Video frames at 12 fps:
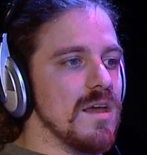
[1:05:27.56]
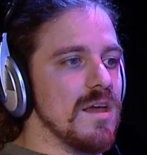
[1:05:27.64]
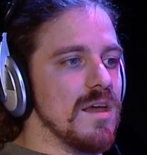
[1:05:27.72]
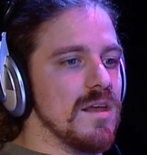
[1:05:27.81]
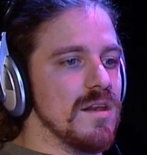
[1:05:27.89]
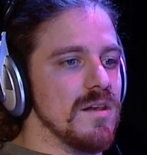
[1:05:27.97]

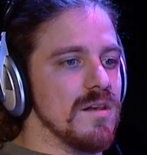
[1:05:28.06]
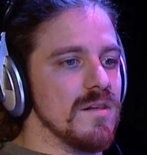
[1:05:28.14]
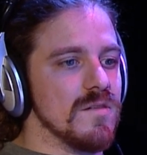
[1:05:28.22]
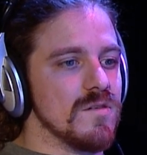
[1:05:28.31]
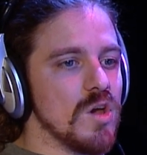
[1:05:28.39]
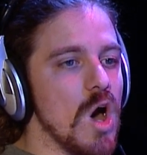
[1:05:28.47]

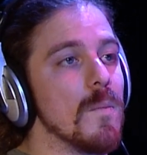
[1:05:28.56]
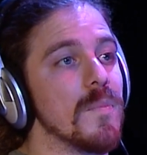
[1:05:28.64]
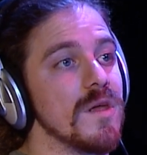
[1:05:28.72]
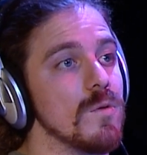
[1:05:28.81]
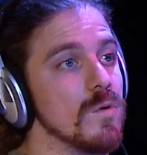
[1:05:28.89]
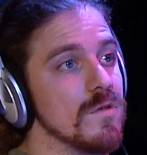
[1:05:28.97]
in
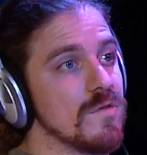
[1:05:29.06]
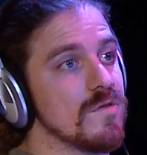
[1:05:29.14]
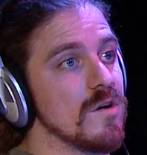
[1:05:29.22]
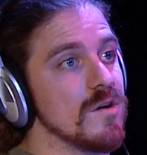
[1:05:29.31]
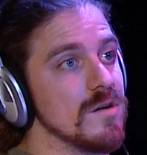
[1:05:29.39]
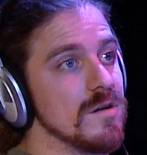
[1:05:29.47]
company with
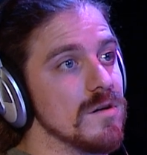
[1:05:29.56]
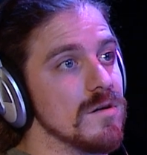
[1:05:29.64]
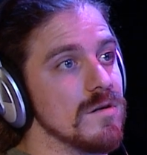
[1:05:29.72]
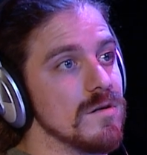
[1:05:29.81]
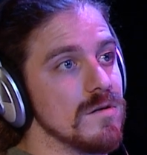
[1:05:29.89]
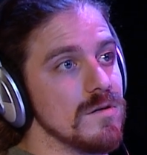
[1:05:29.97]

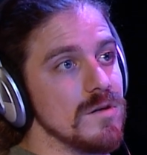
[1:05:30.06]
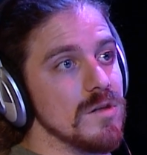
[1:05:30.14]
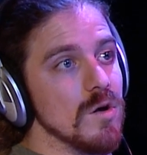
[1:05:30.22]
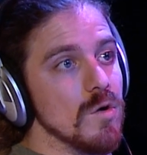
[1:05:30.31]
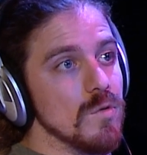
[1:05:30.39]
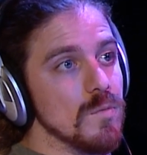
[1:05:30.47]
certain, you
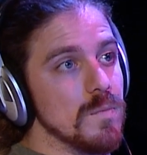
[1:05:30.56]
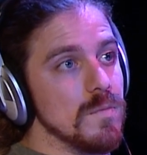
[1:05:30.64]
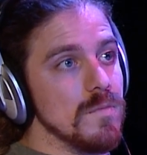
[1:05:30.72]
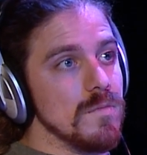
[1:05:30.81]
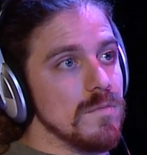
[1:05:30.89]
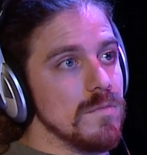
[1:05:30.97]
know,
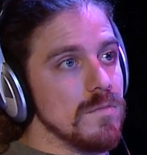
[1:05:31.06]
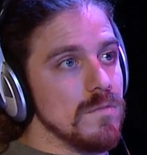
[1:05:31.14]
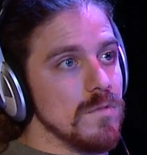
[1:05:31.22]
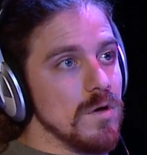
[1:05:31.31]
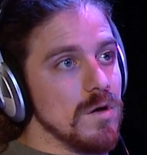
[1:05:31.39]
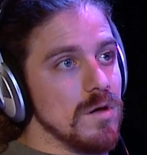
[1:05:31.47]

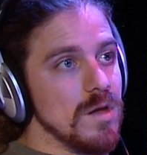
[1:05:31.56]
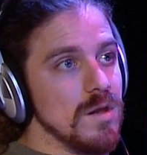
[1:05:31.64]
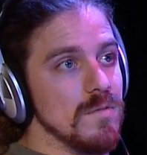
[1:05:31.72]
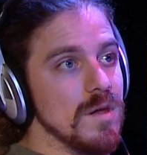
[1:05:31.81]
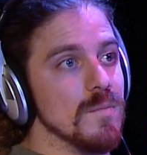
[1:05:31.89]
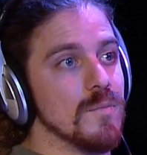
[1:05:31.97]

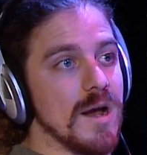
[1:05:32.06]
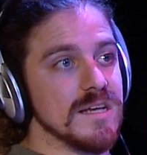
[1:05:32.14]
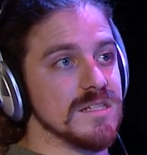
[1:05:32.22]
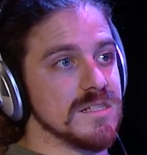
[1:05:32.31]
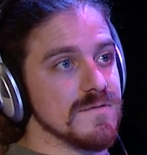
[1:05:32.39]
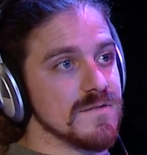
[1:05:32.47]
in
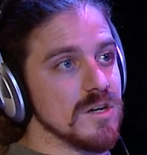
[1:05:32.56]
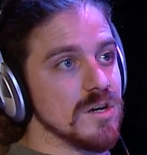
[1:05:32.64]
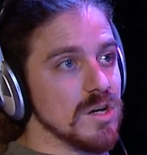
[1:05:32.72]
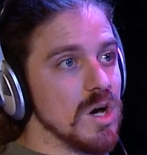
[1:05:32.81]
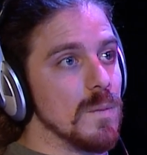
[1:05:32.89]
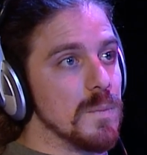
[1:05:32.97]
presence of
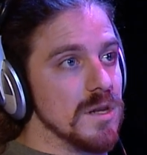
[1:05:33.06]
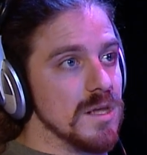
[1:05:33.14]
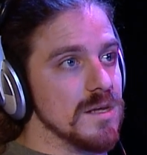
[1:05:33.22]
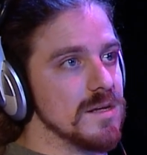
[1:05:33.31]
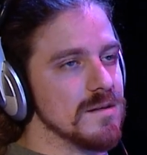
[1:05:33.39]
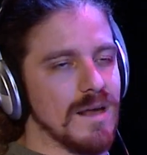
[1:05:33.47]
certain
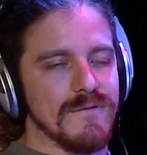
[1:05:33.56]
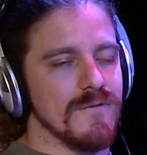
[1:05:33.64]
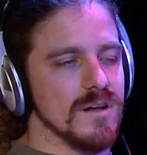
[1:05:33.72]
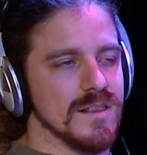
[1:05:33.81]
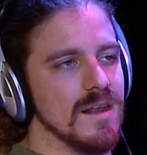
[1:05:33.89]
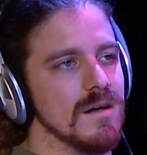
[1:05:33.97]
company, I
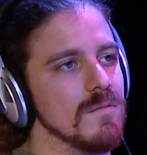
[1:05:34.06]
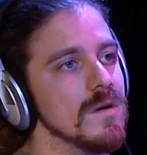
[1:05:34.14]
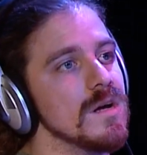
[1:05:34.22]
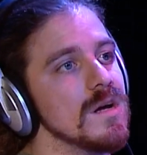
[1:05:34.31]
fucked that up.